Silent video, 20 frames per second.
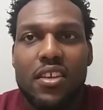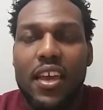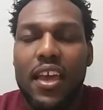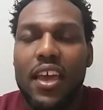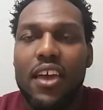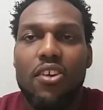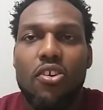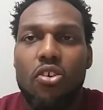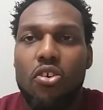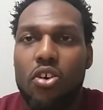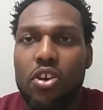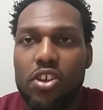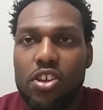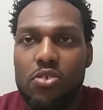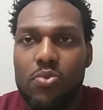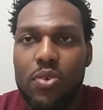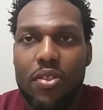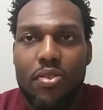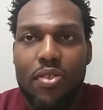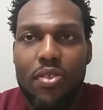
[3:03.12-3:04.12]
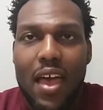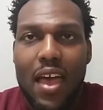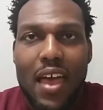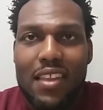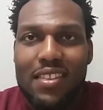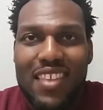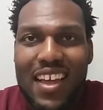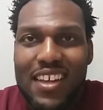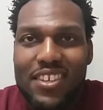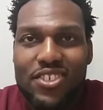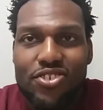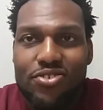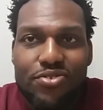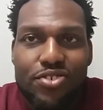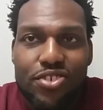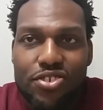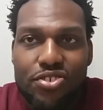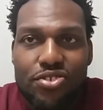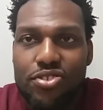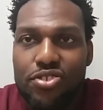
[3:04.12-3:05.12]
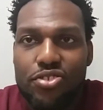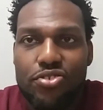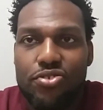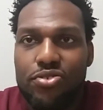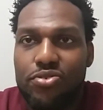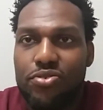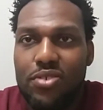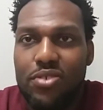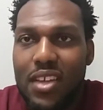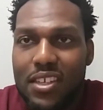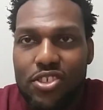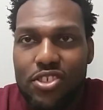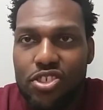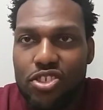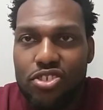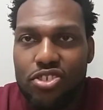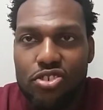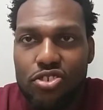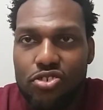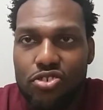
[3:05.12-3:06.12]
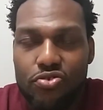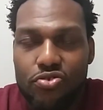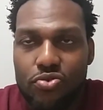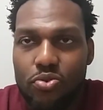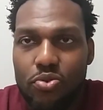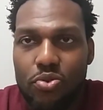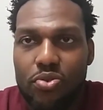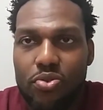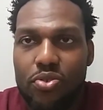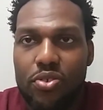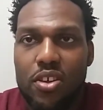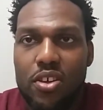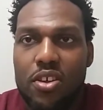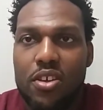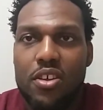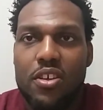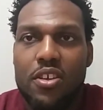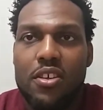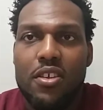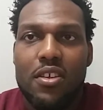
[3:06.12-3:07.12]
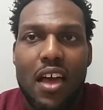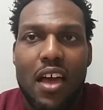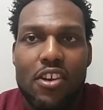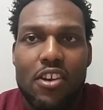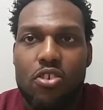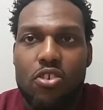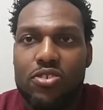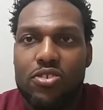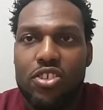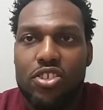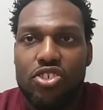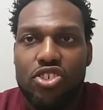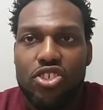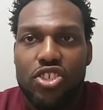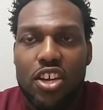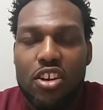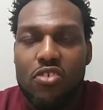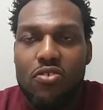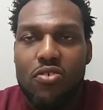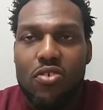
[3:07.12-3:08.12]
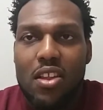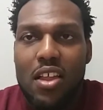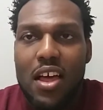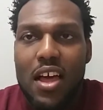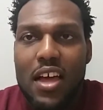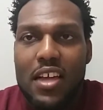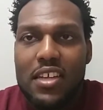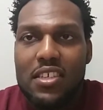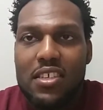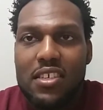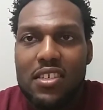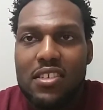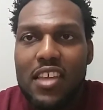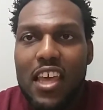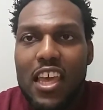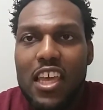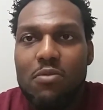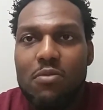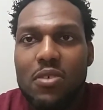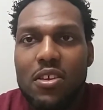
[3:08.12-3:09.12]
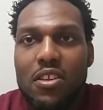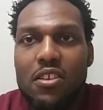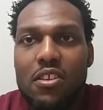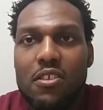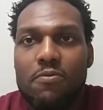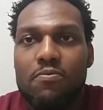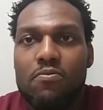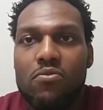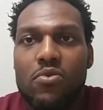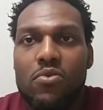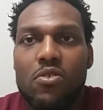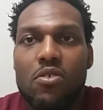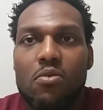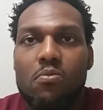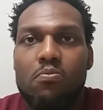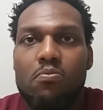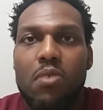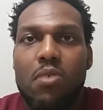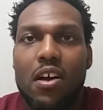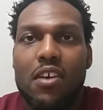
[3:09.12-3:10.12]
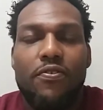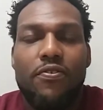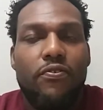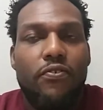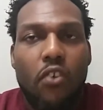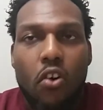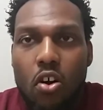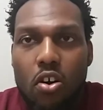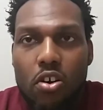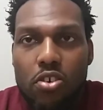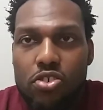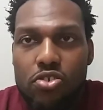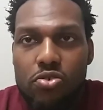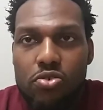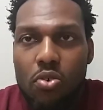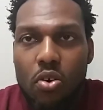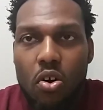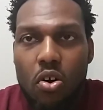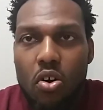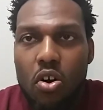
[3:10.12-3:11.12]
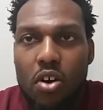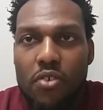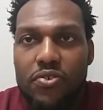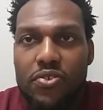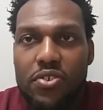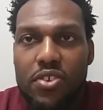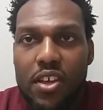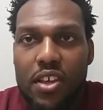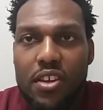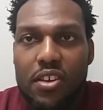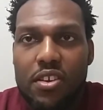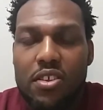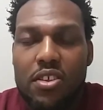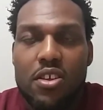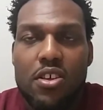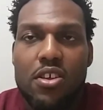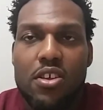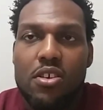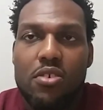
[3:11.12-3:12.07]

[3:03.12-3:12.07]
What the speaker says: Can't argue with that. That's just the truth. I know it's a generalized statement, but far too often